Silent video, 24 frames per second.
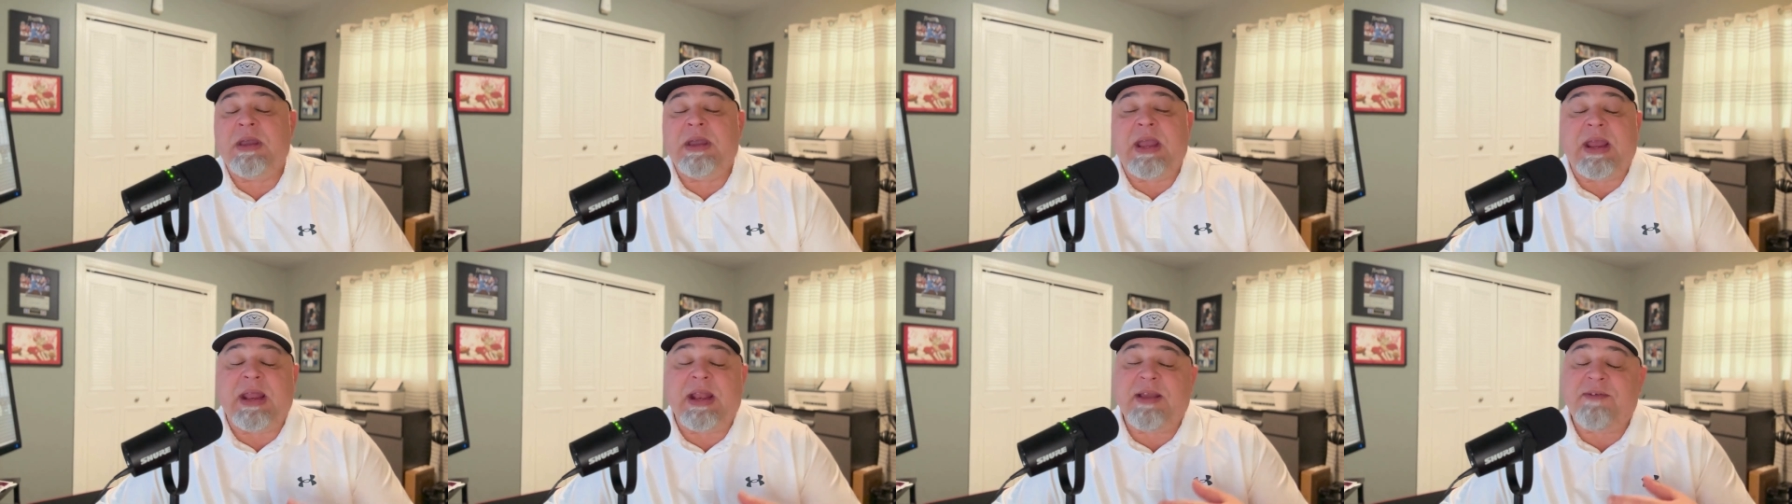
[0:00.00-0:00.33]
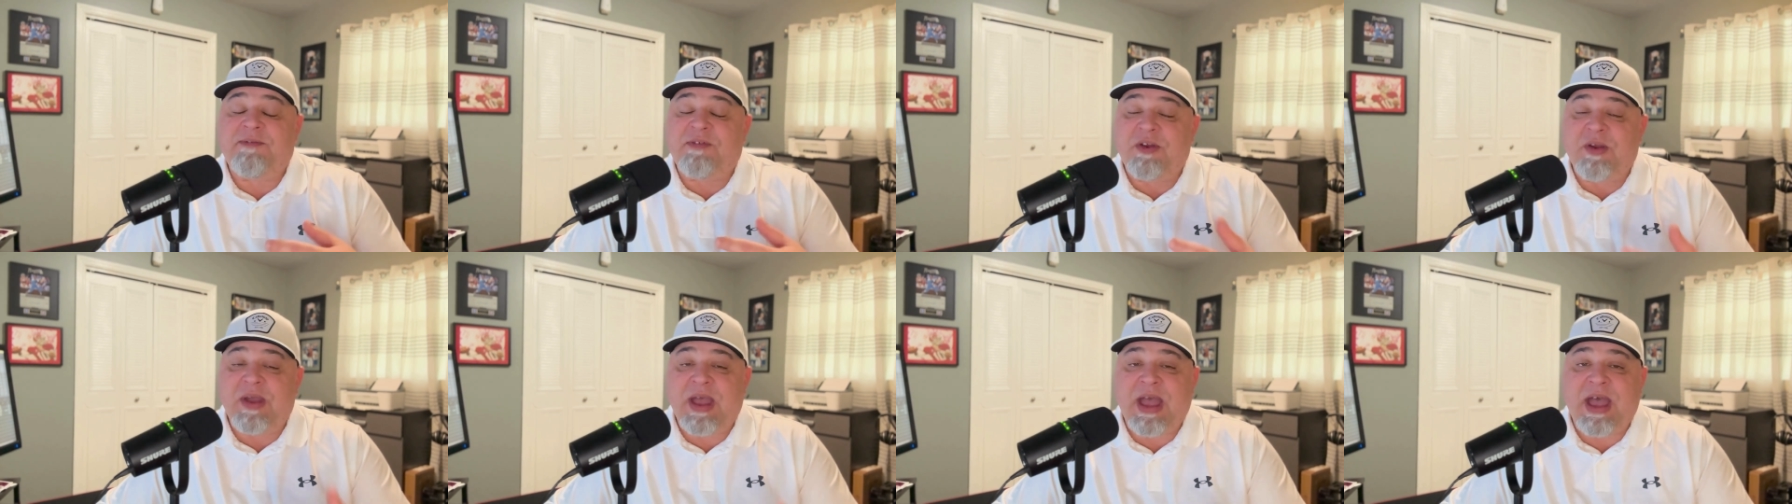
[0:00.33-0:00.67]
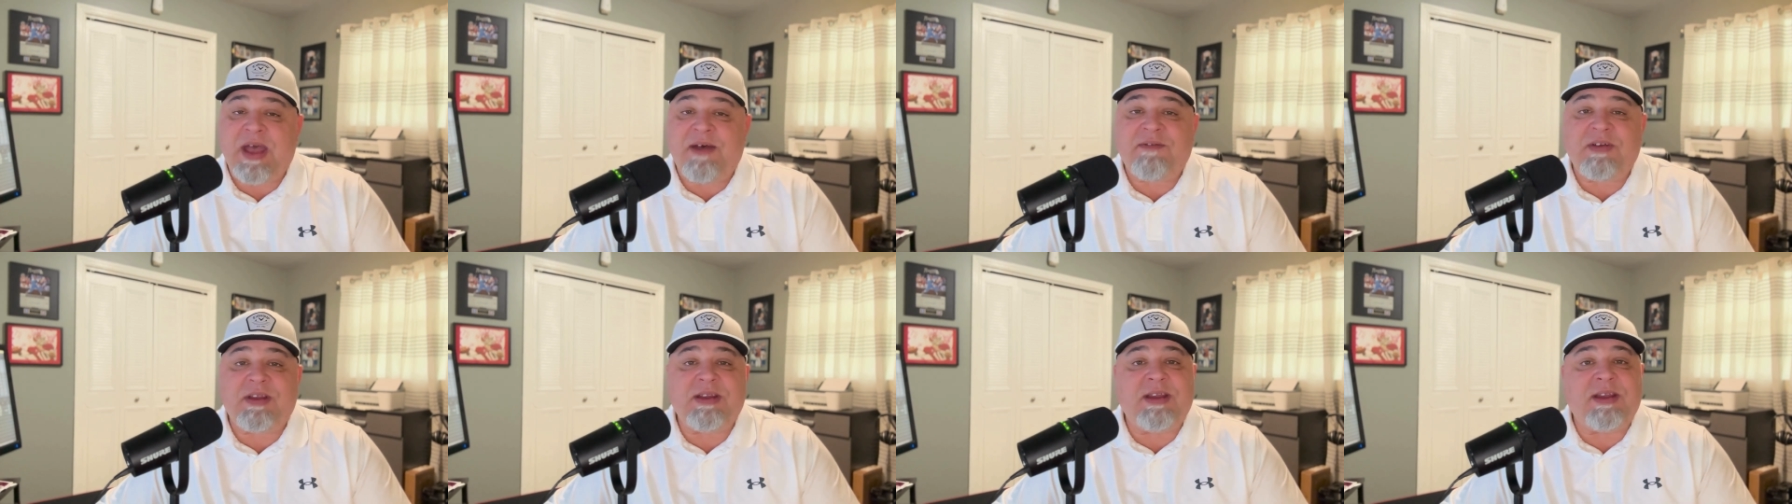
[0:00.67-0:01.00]
And if you
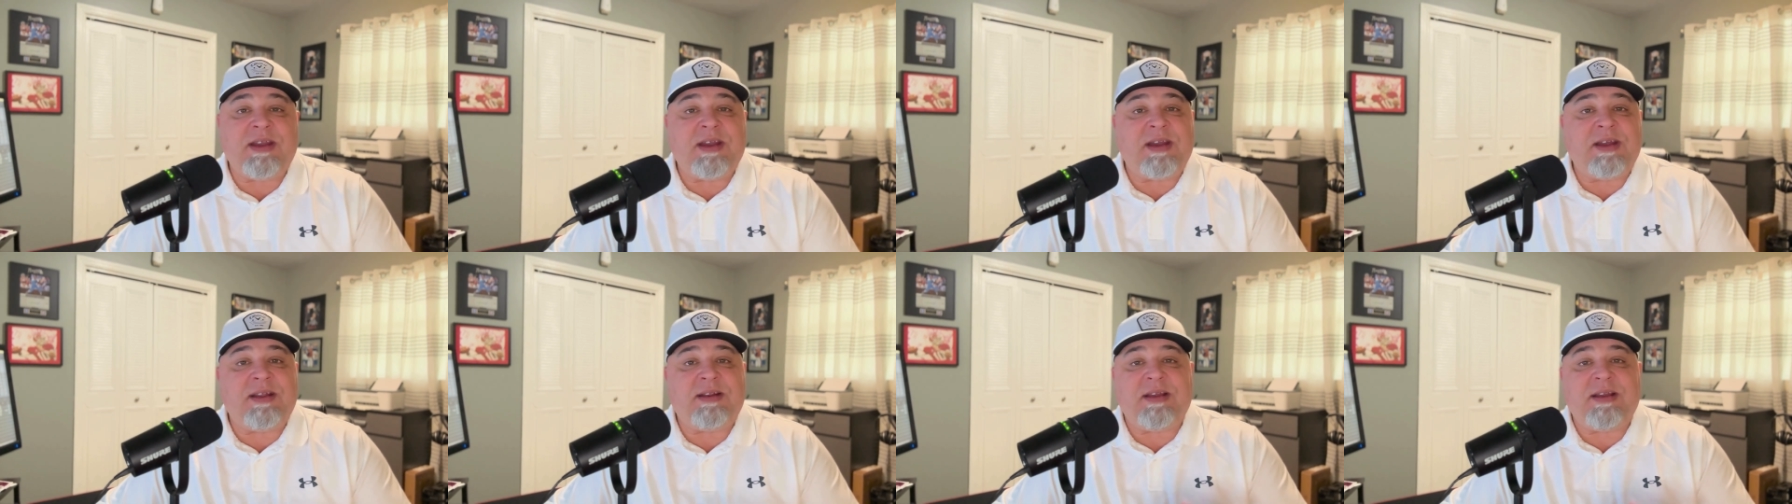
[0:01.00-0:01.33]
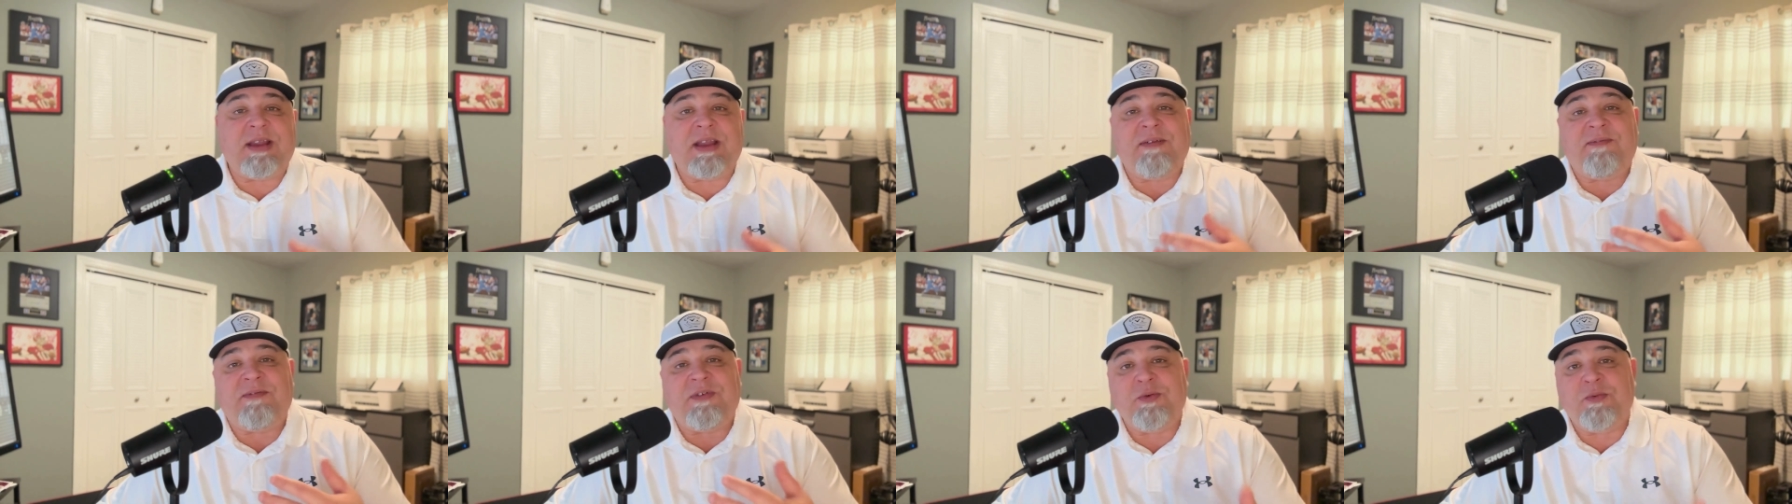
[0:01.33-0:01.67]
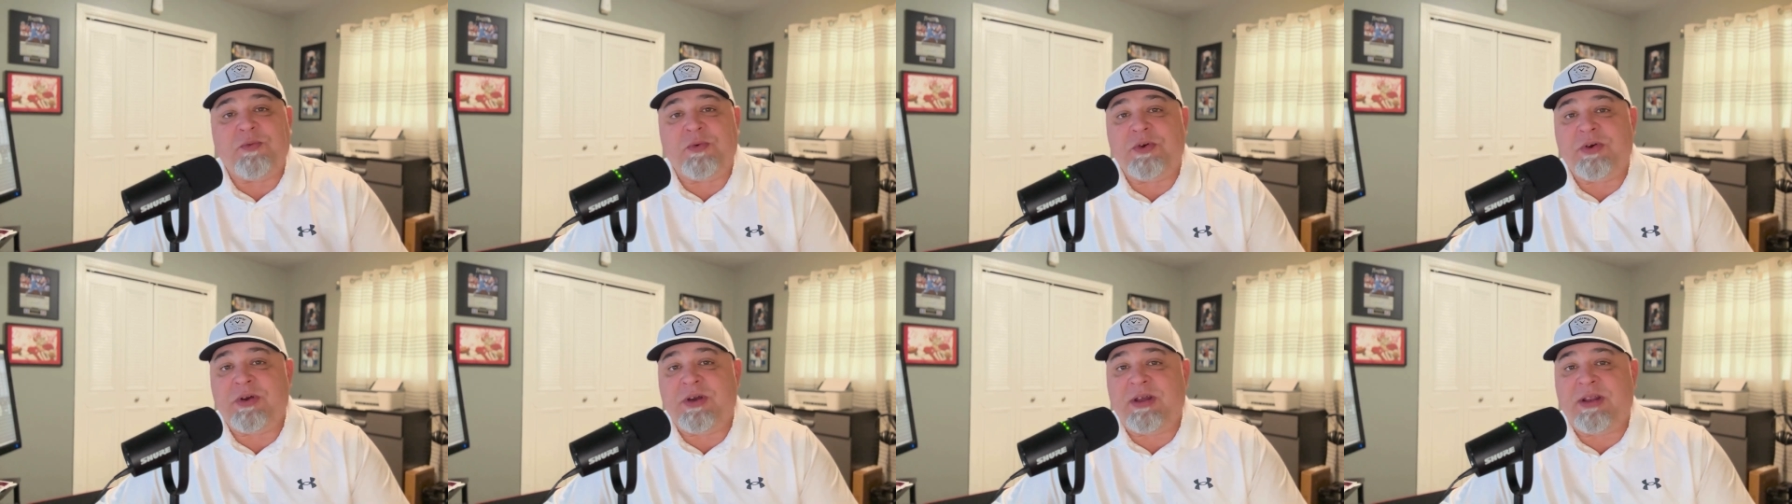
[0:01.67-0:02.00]
haven't yet, if you
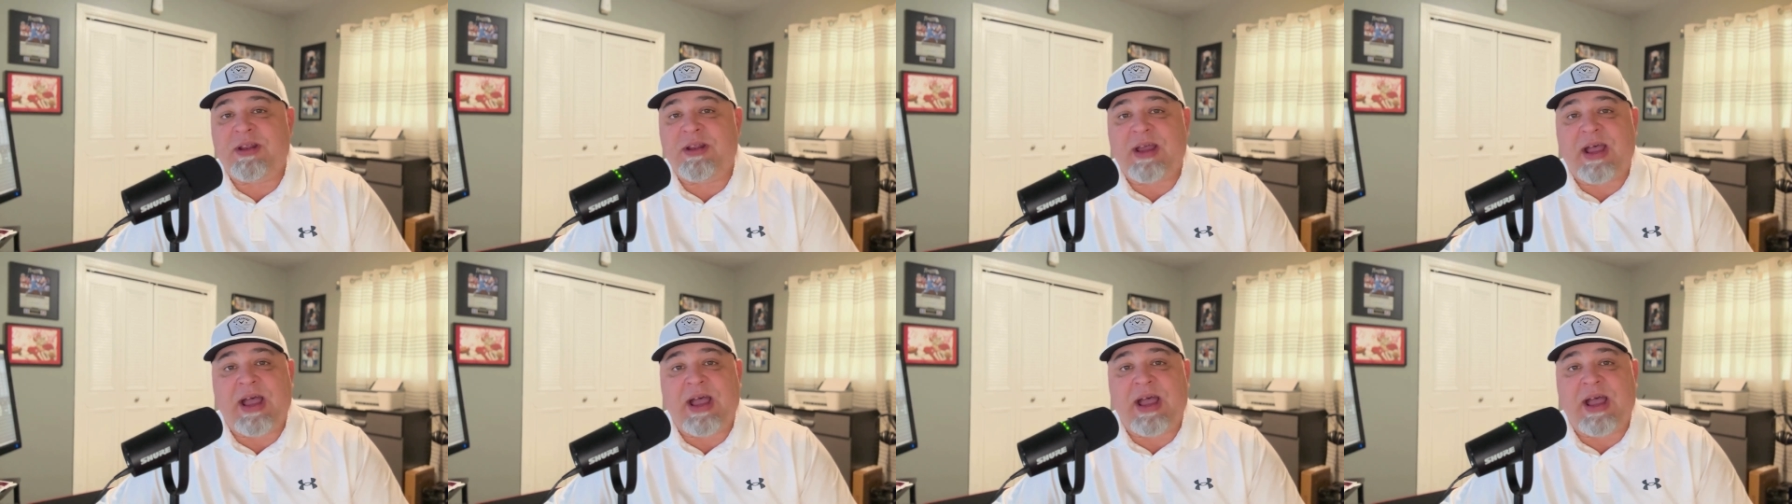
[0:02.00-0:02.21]
would,